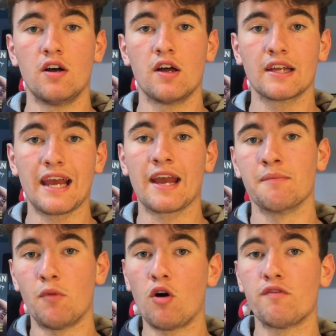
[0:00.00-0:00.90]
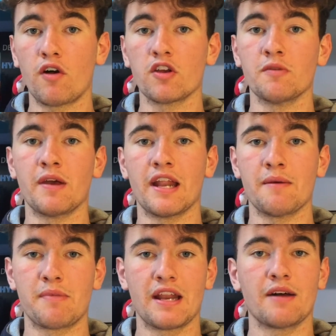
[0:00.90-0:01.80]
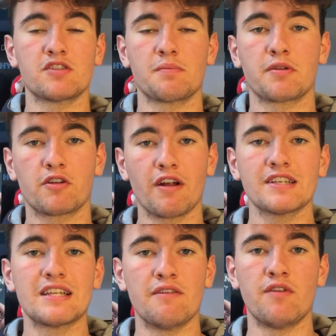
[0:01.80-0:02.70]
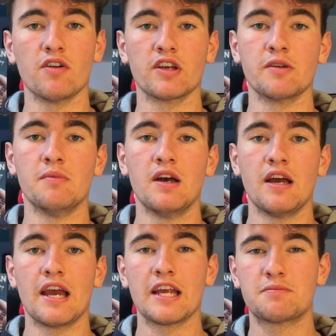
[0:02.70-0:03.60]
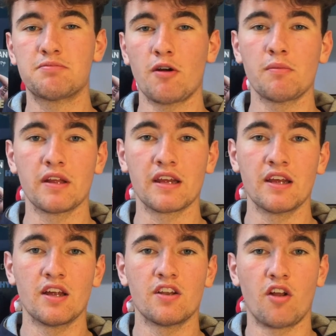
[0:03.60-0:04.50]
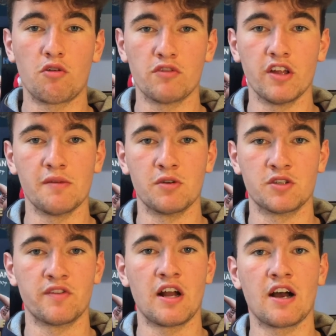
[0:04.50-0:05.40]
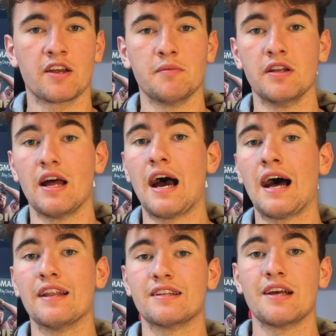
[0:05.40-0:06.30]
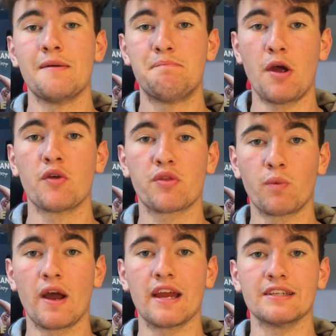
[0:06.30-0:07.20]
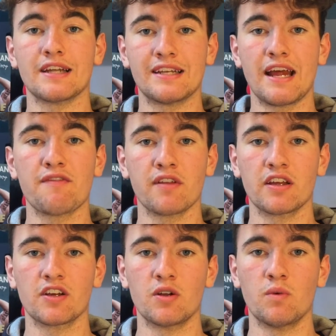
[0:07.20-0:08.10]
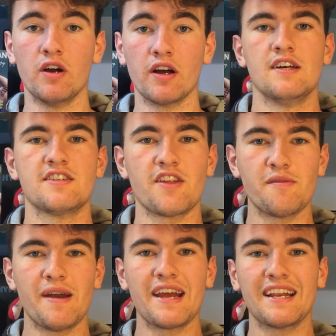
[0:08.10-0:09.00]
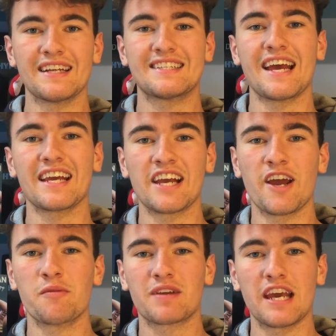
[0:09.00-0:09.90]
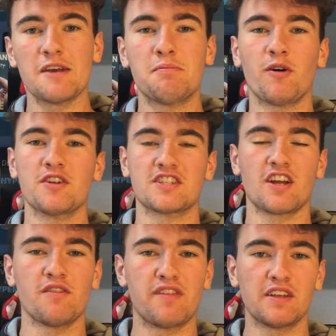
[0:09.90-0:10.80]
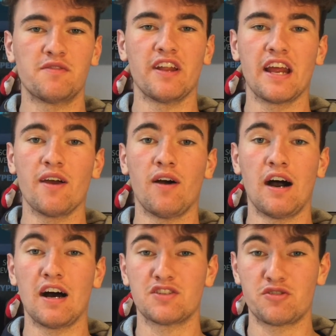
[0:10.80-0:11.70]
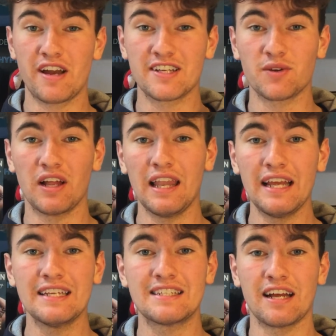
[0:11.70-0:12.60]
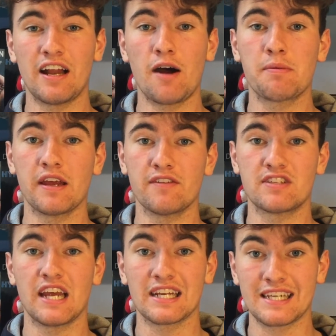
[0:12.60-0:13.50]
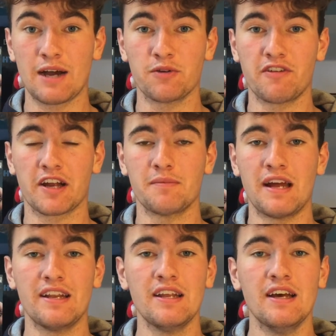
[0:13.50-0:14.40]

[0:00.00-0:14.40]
getting more volume in and being able to progress that volume is probably not really much of an argument, and both ways are definitely going to work. So the main take-home key points of this video are: train to at least an RPE of 6, I would recommend.